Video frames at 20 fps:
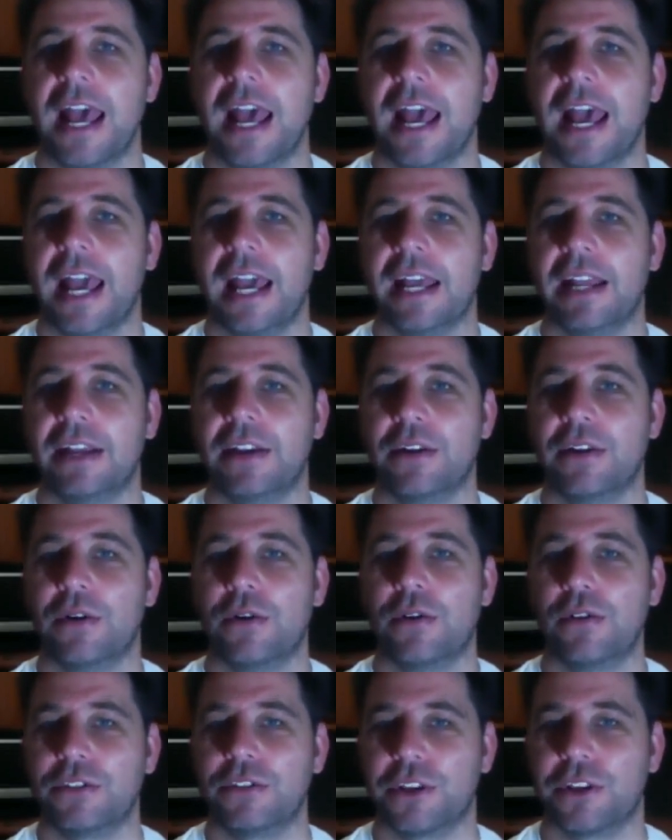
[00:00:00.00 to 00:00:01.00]
and
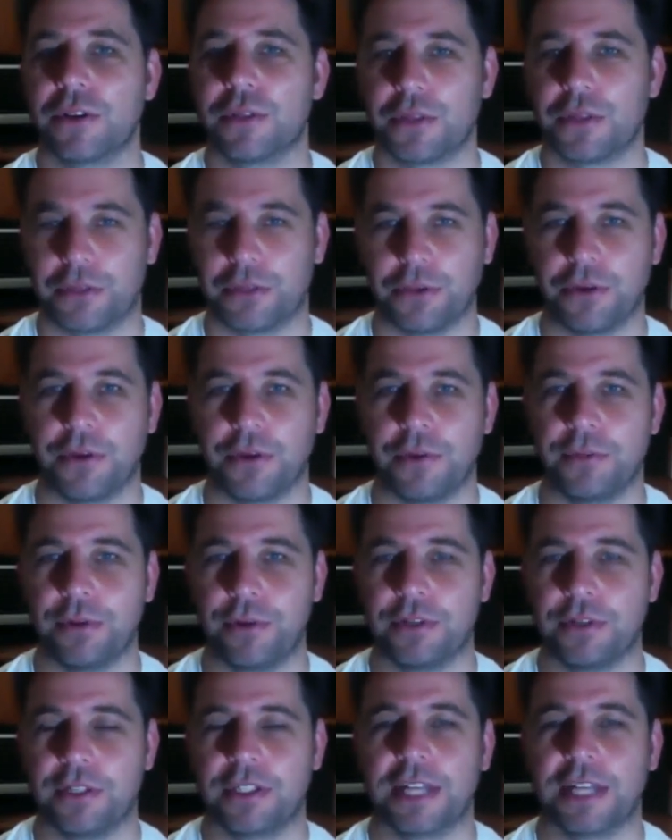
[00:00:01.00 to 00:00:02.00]
also the third
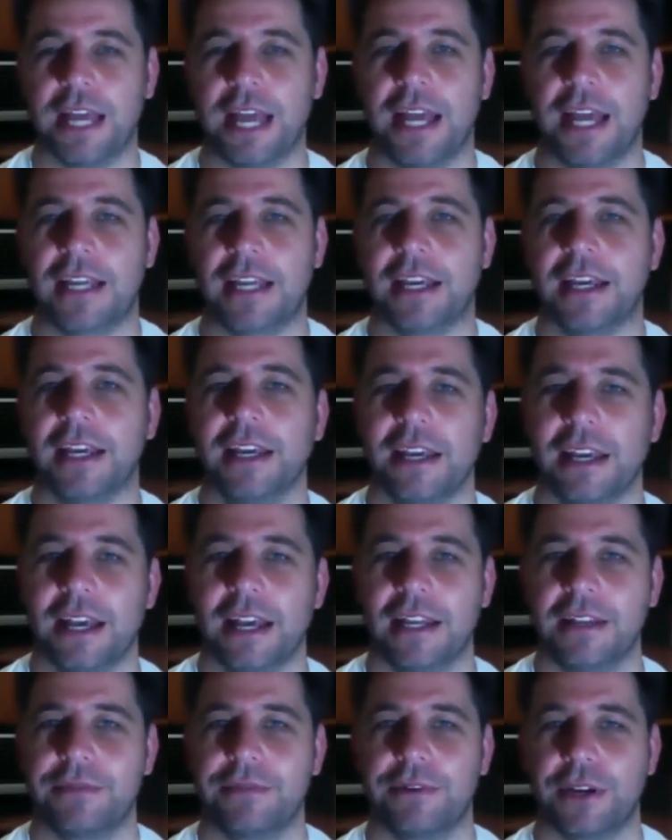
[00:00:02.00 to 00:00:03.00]
ball attack.
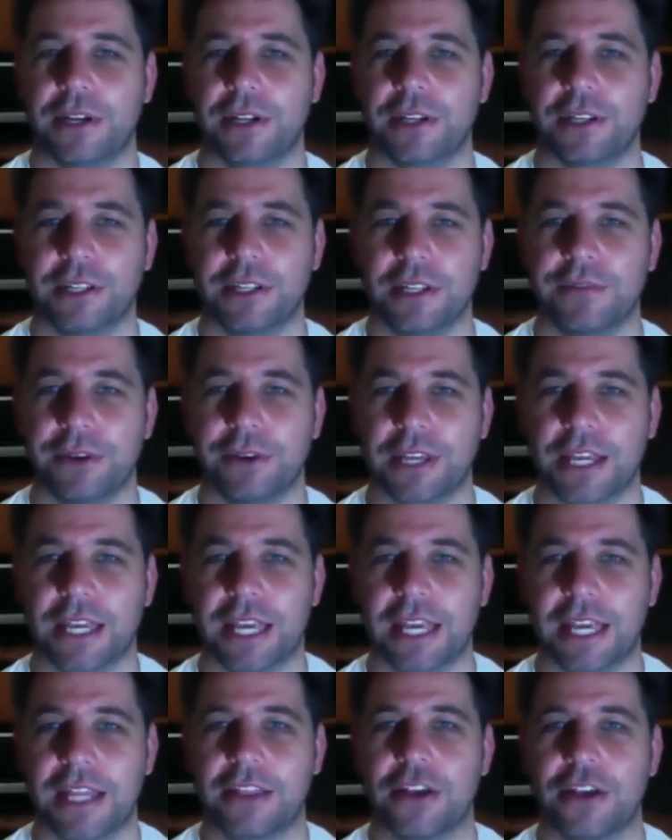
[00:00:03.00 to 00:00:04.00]
And if I could
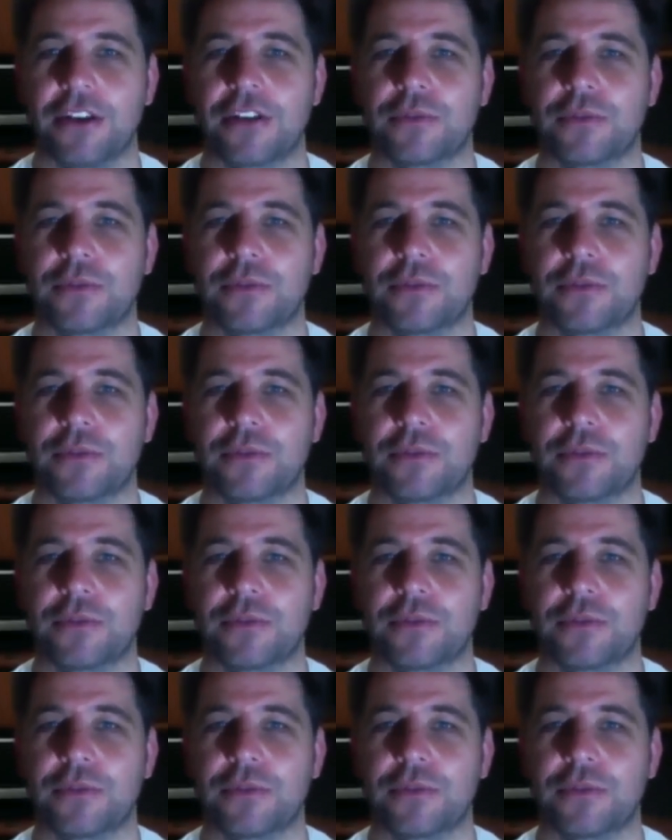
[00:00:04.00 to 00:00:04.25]
get those